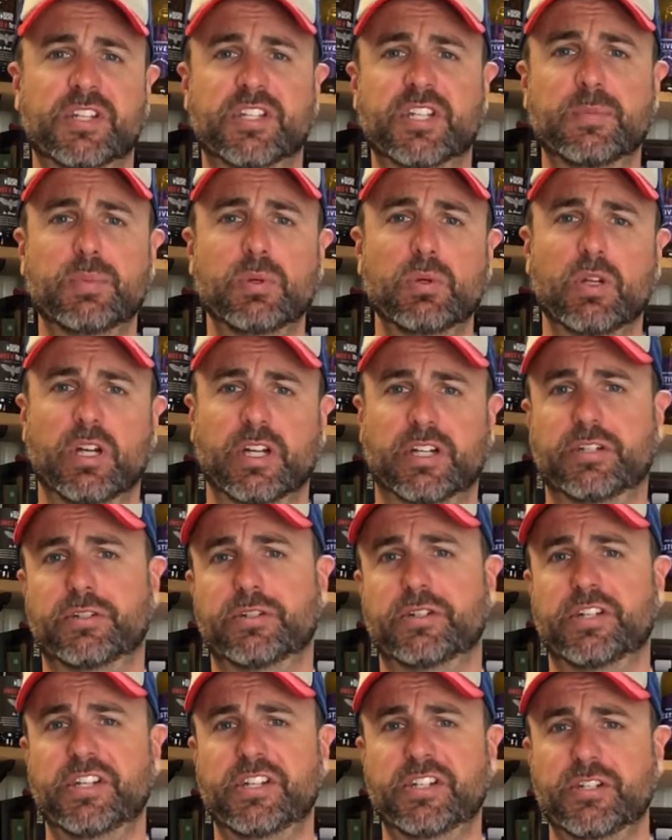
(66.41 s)
simple like a
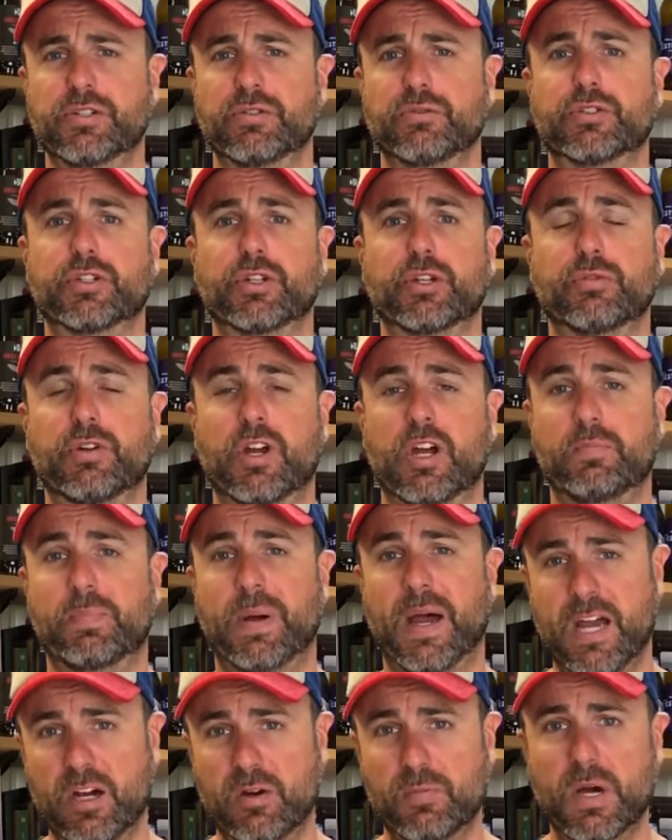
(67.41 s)
traditional 2-row
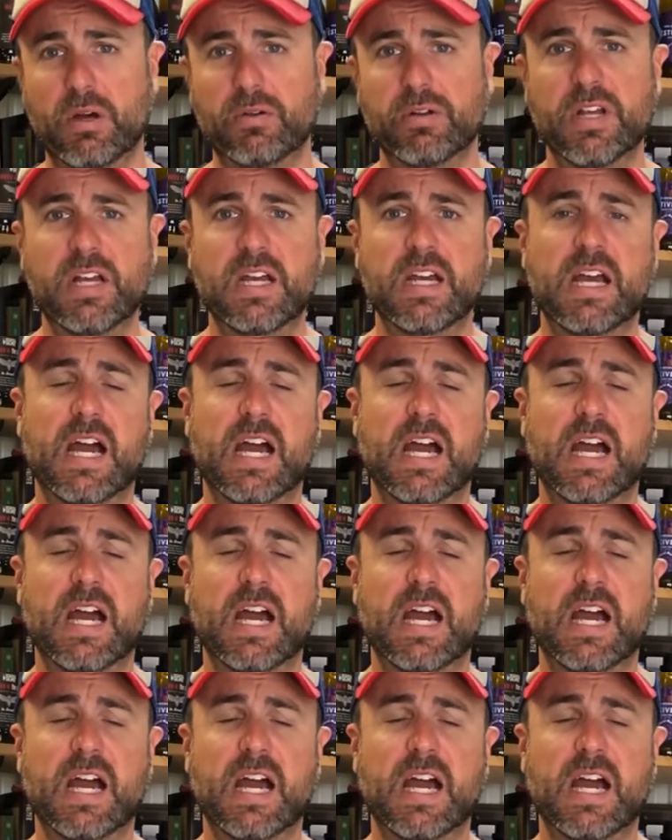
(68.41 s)
pale malt,